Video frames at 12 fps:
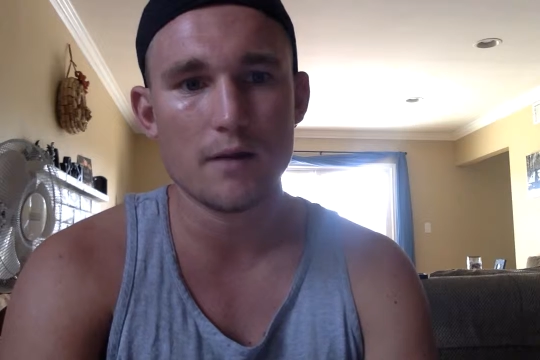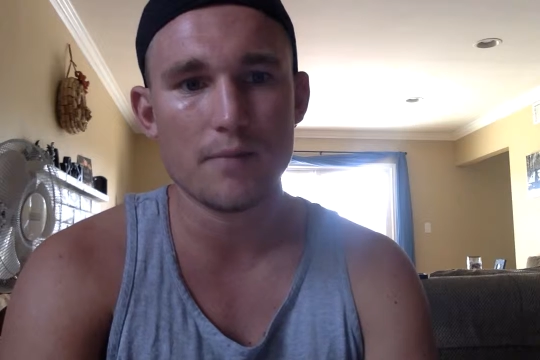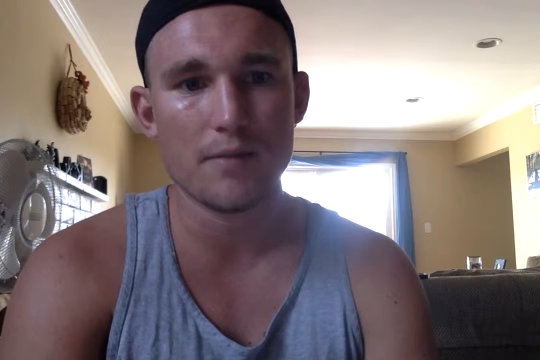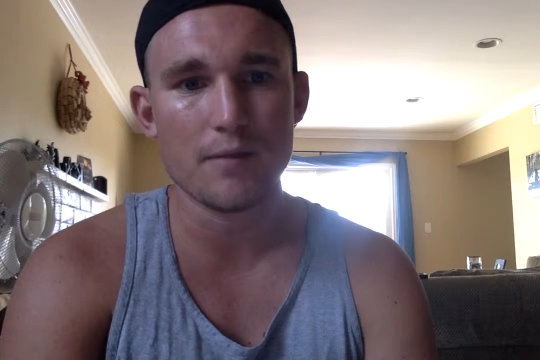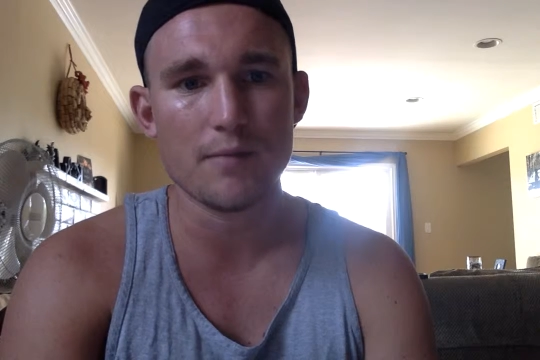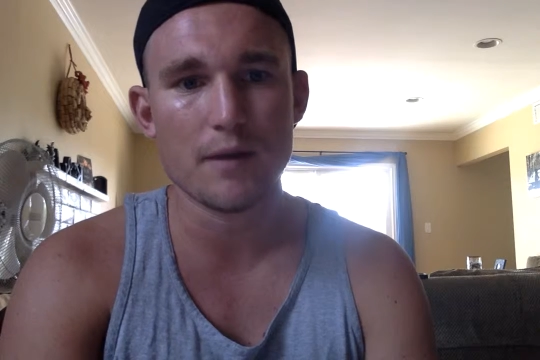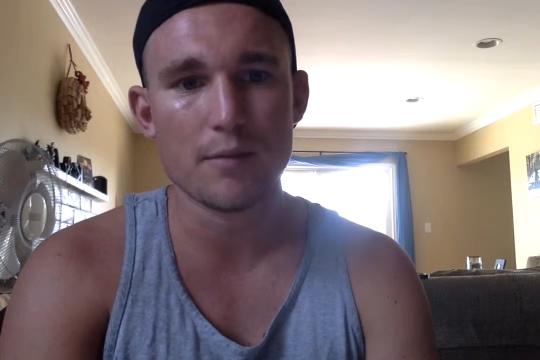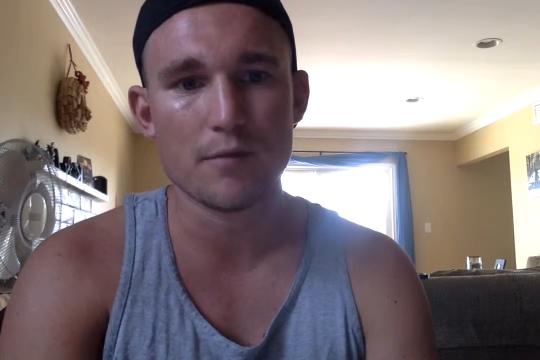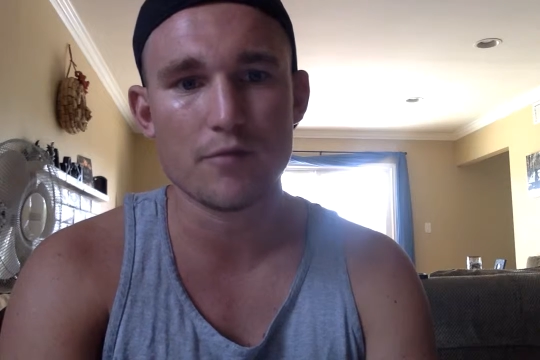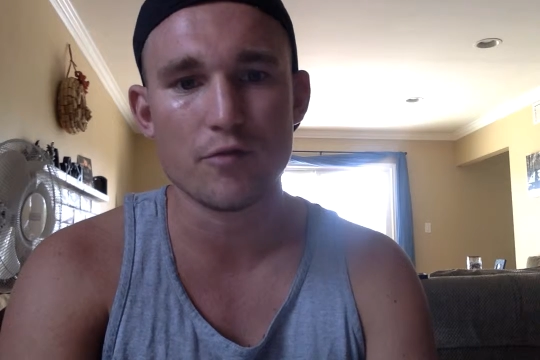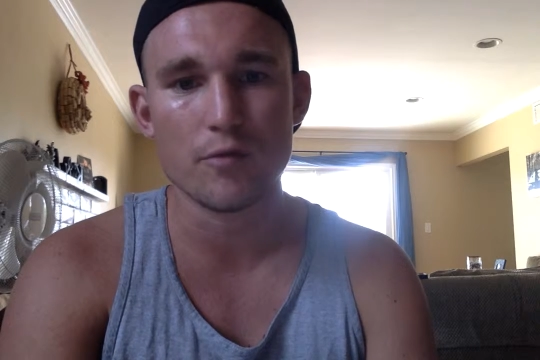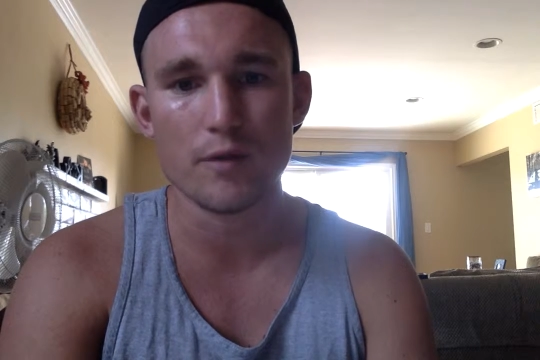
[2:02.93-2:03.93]
them not
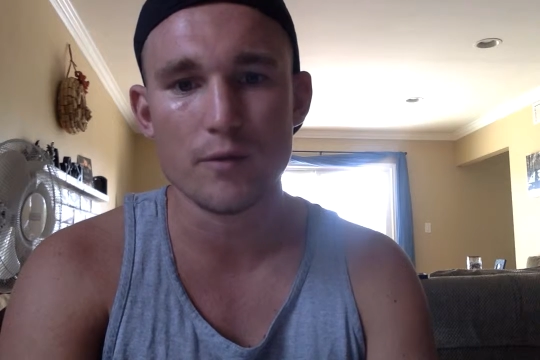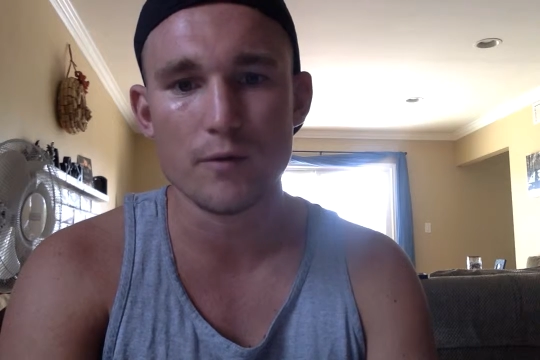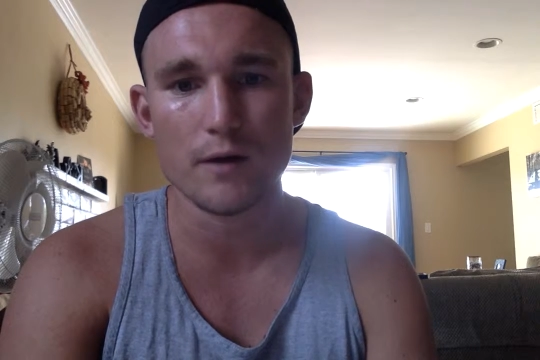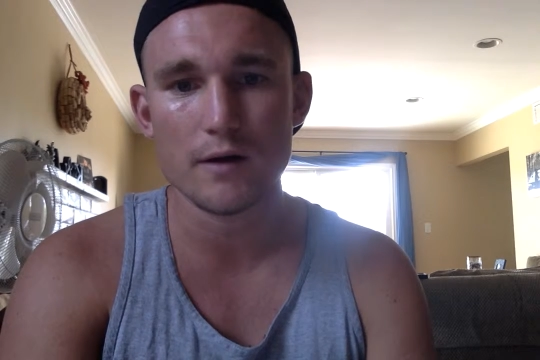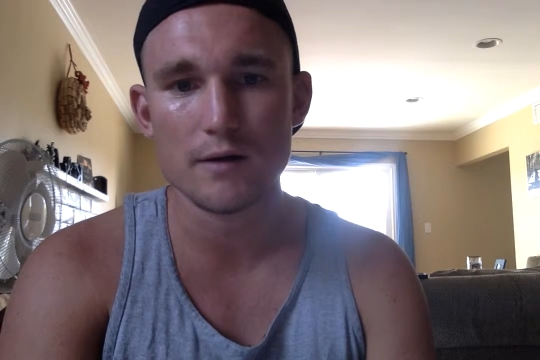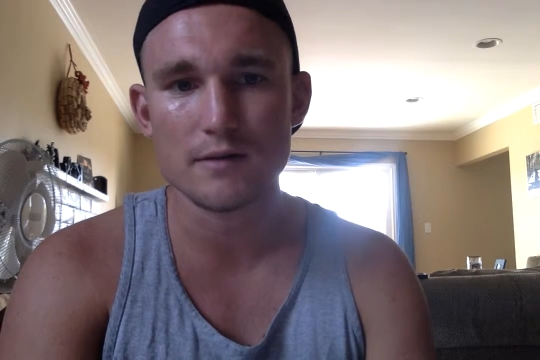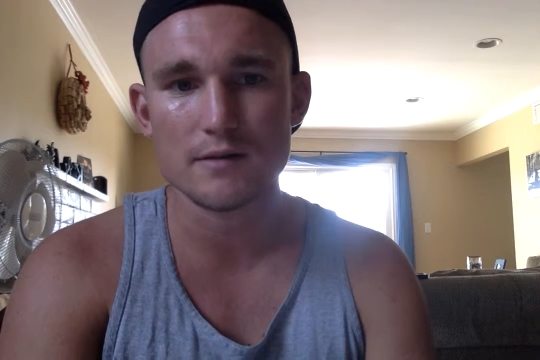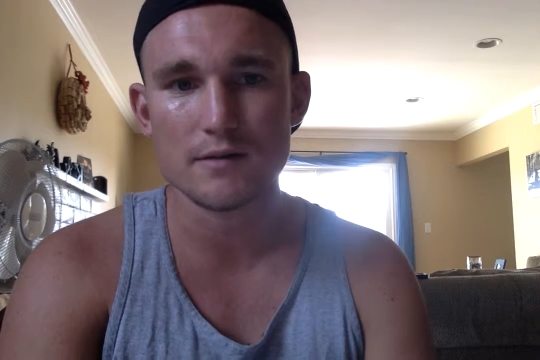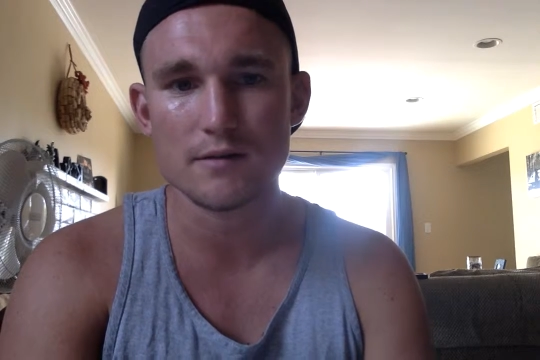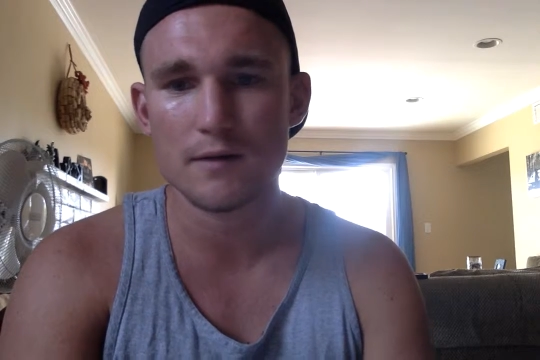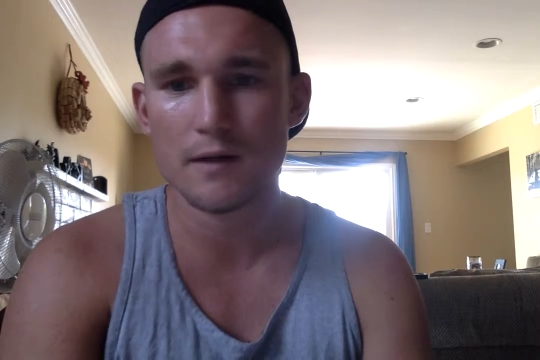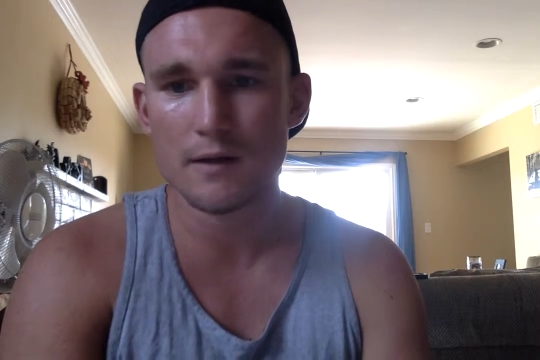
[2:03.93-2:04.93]
performing well. And
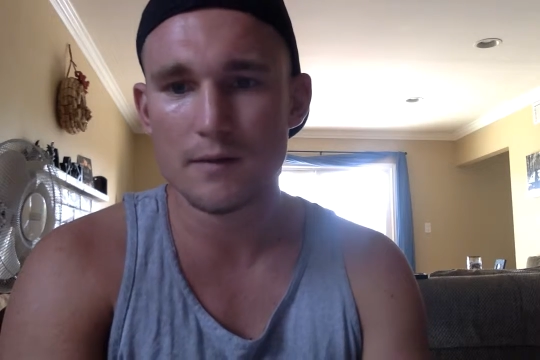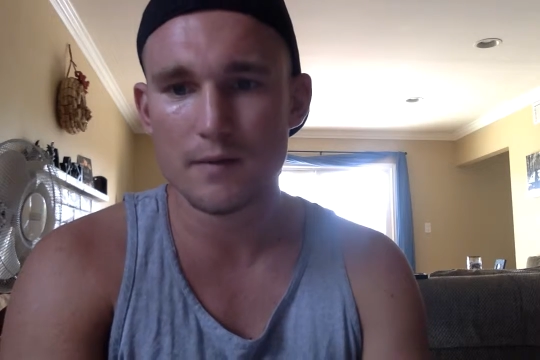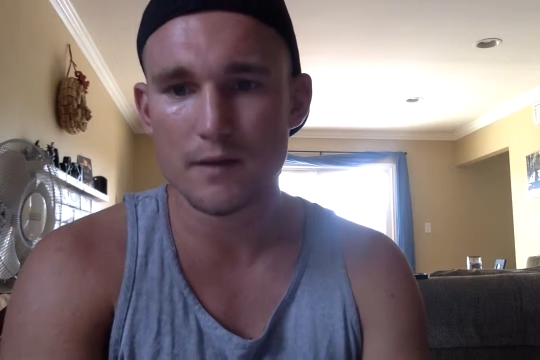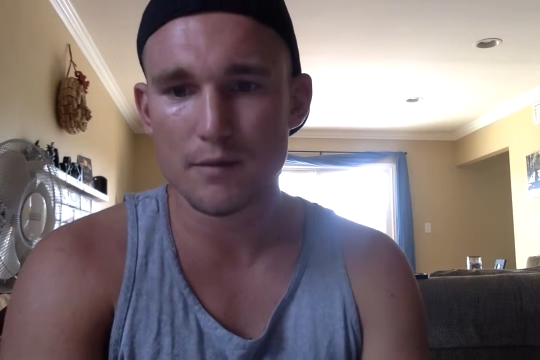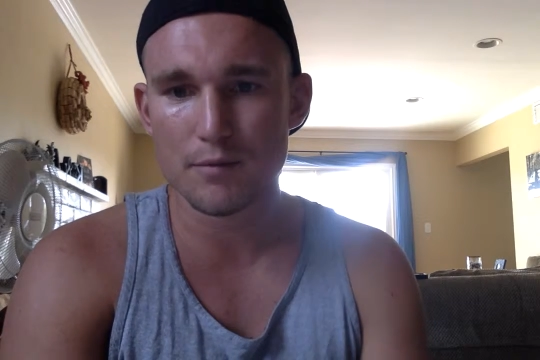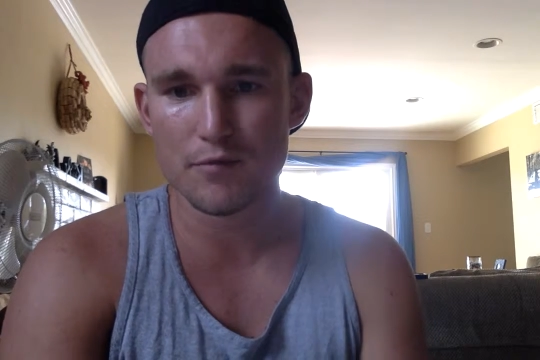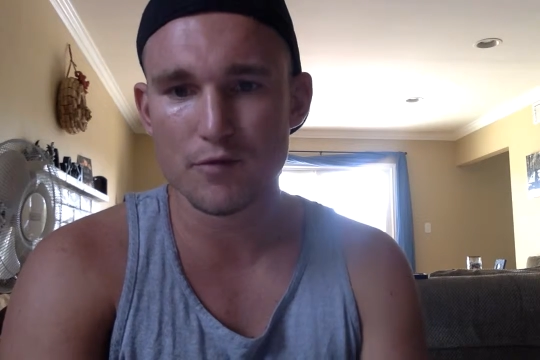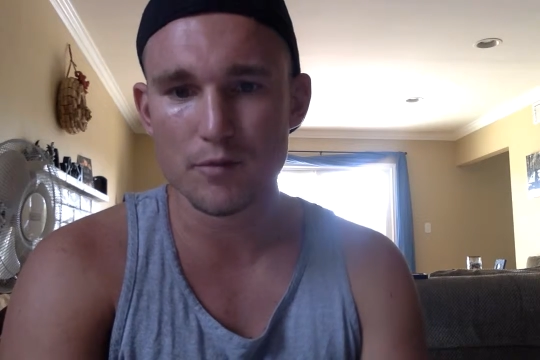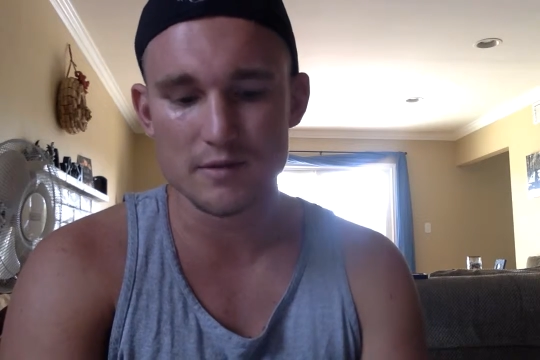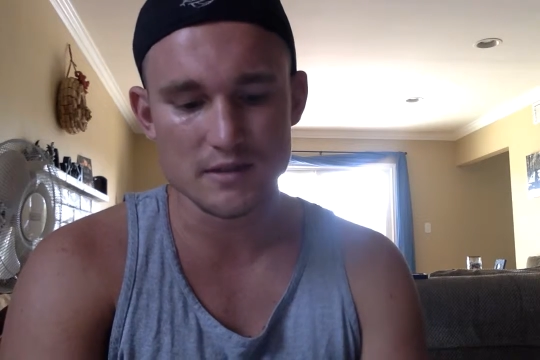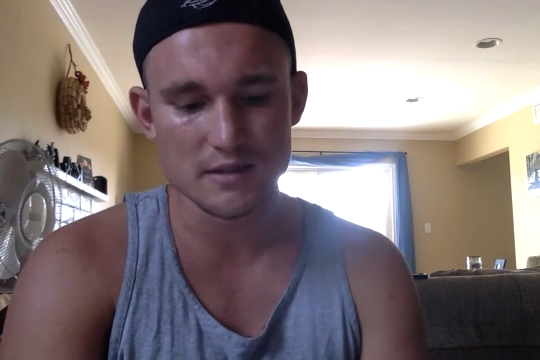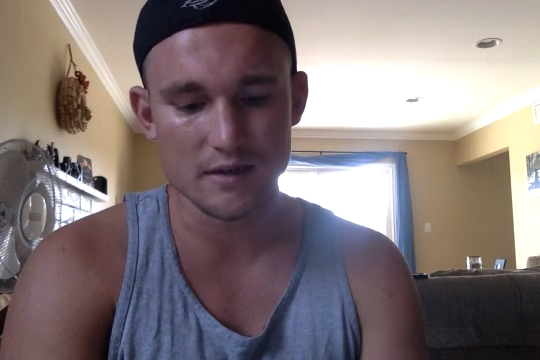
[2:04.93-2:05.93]
so
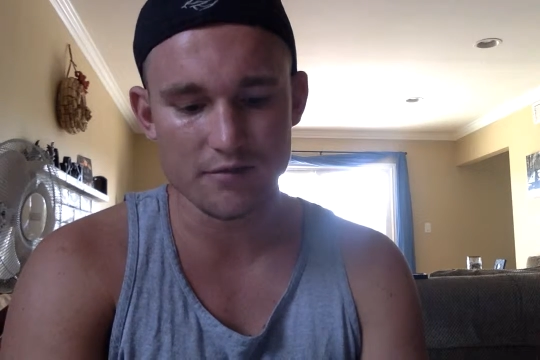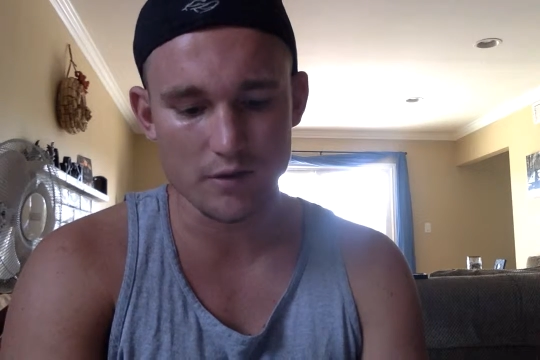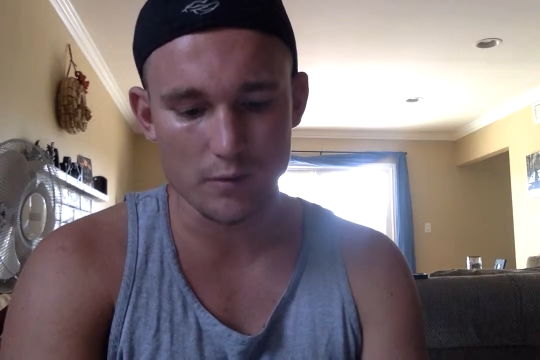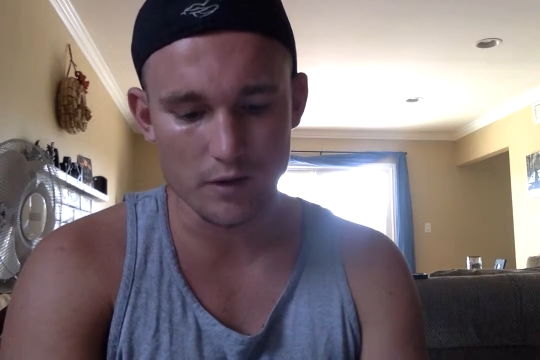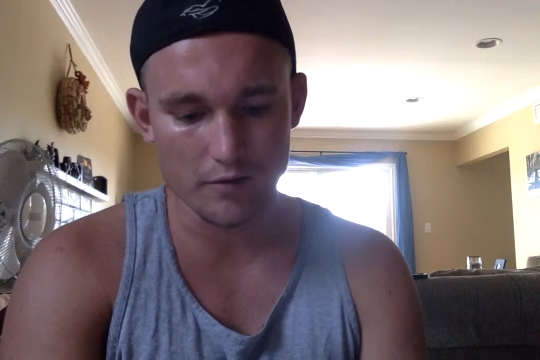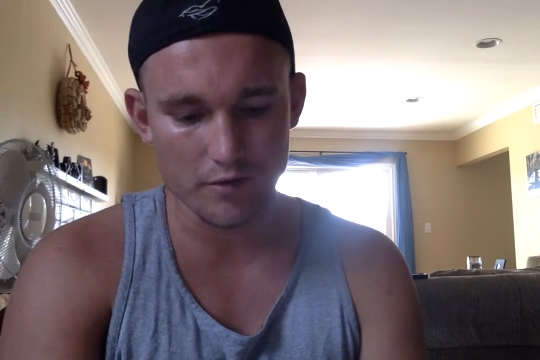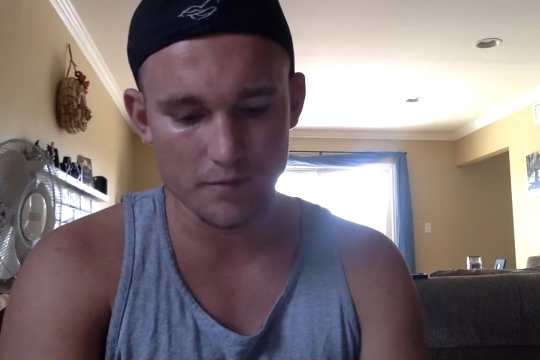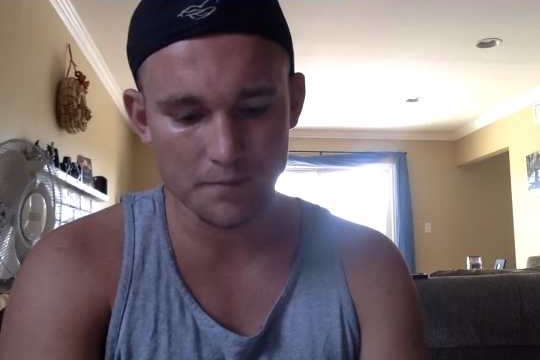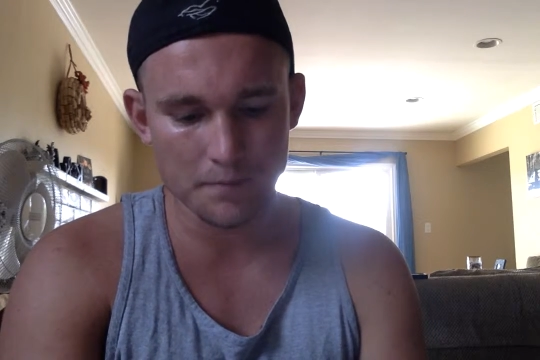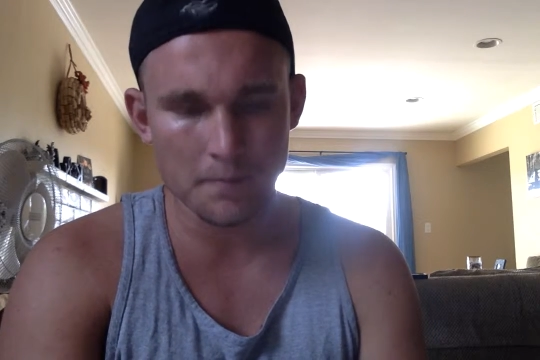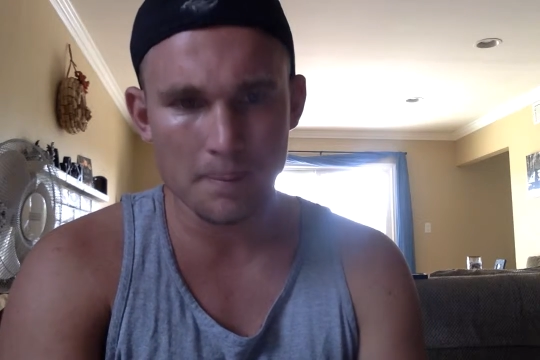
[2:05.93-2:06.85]
performance is definitely one of them.